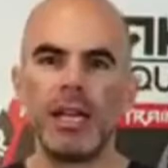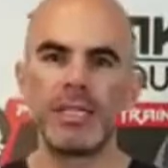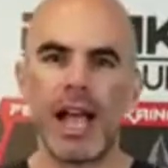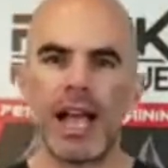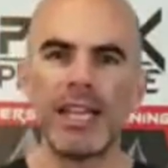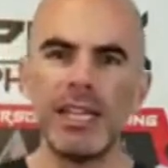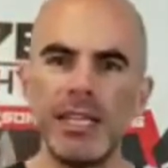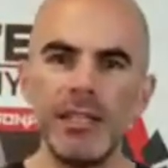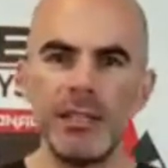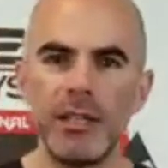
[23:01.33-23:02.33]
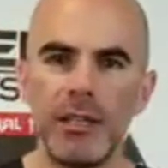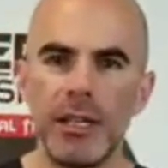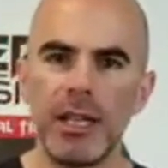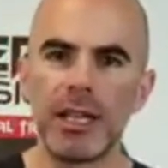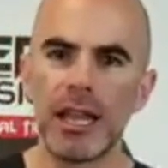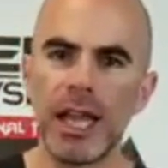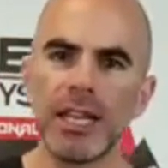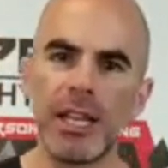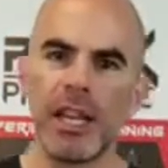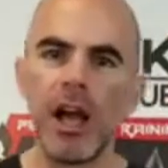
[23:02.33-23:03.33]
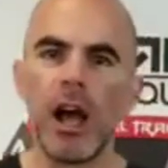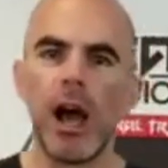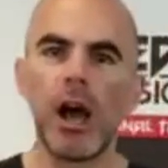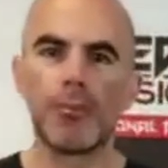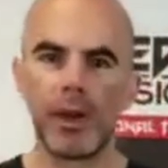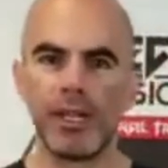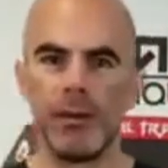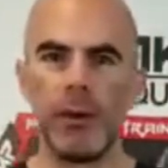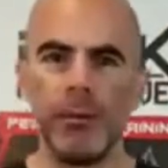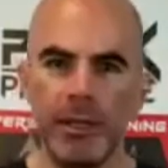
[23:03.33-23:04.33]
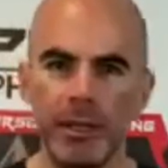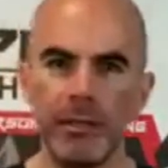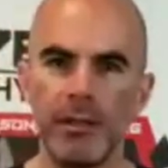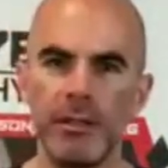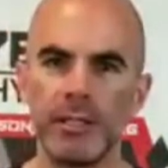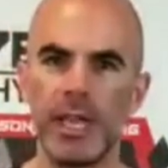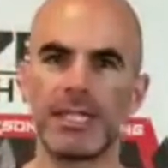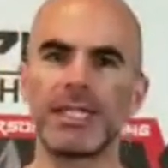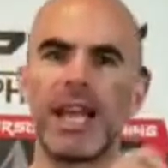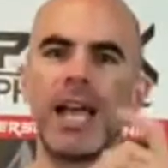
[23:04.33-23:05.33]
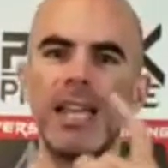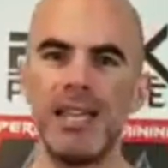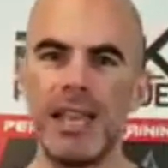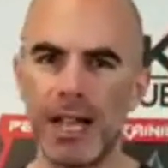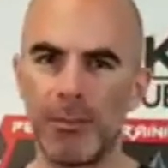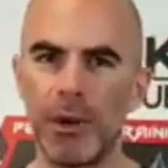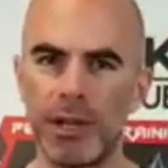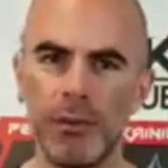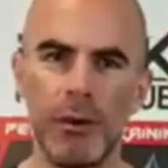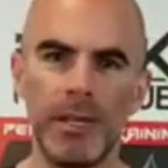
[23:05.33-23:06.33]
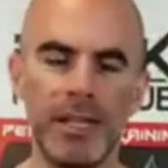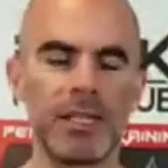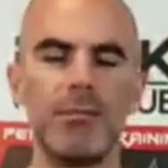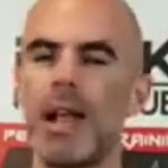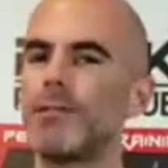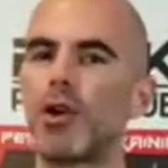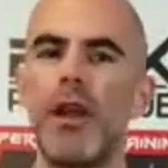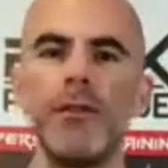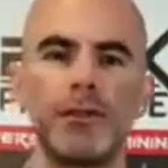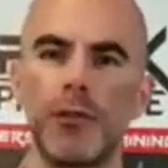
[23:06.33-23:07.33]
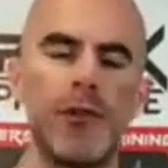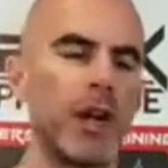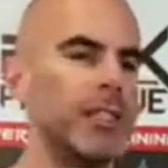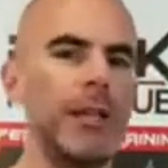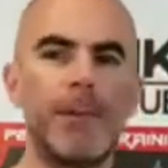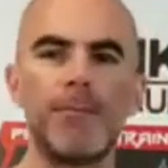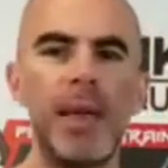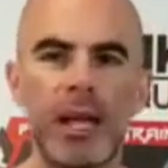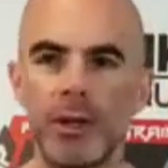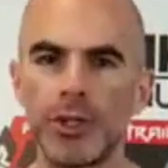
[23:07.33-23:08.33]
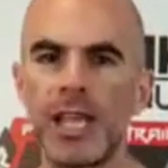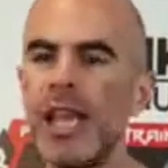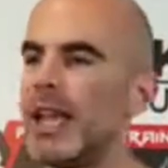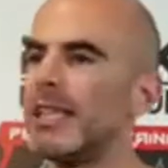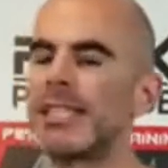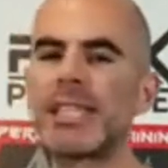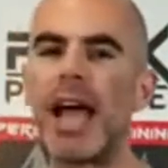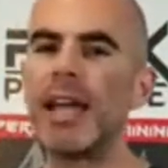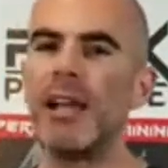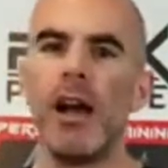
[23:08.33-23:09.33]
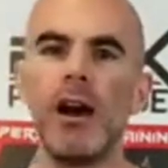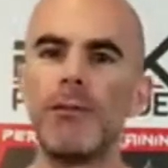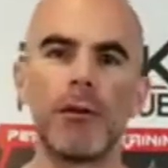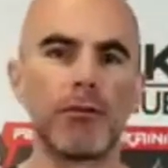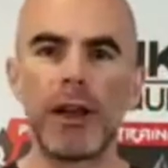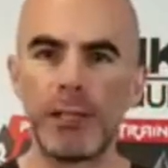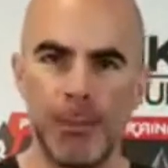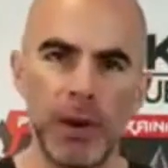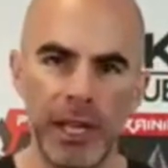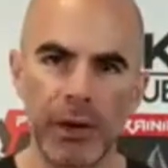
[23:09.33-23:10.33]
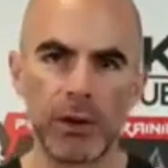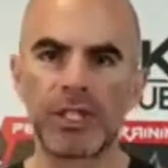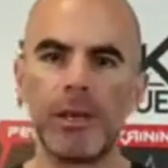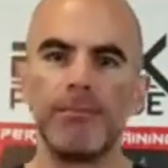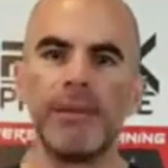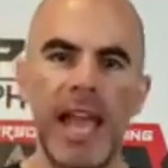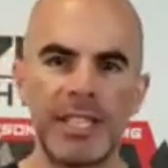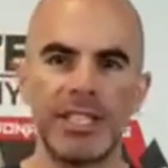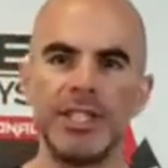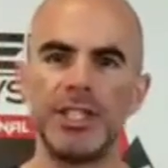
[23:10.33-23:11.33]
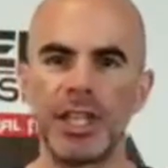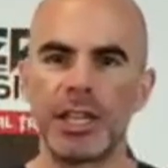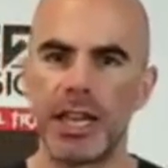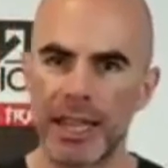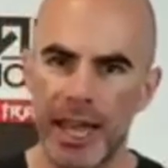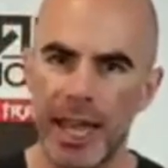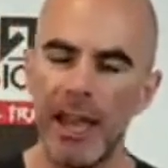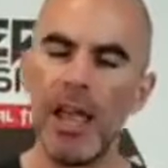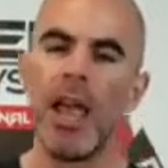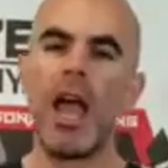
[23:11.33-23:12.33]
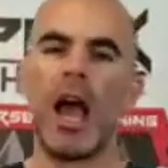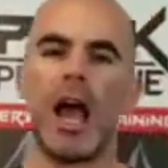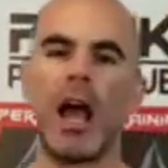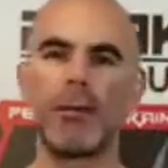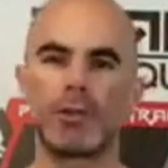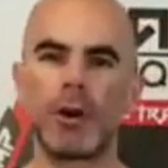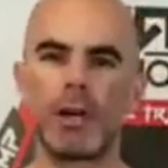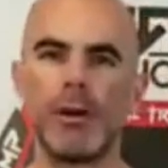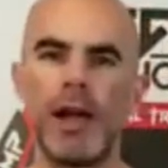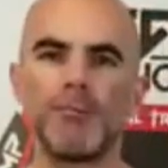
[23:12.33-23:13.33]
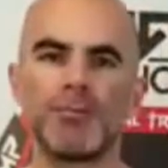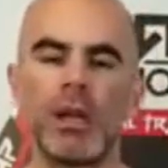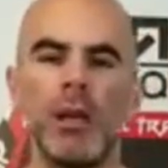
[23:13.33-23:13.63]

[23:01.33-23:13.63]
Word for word: is I eat like a pregnant woman. Yes, I eat like a pregnant woman. Doesn't mean I have cravings for fucking dipping pickles inside of rice pudding or some nasty shit like that. I'm talking about,